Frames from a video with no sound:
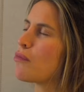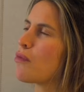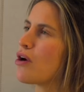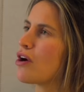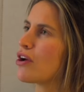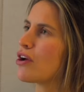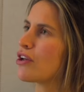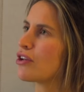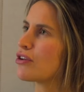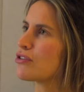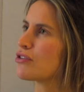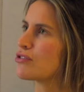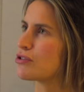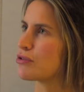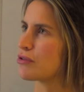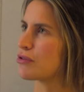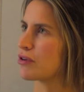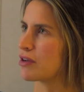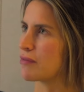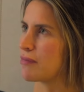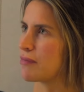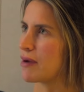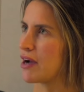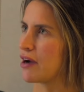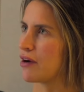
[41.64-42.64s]
What are you talking
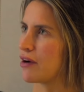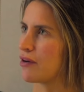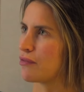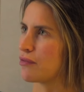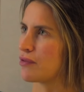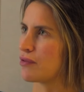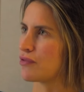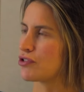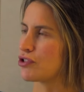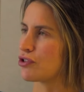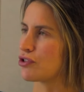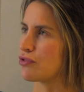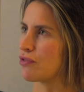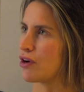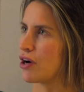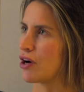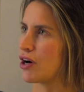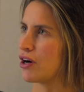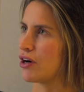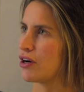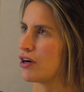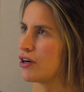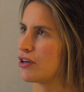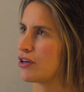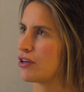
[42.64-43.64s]
about with
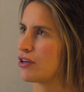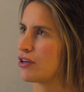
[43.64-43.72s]
Shirah?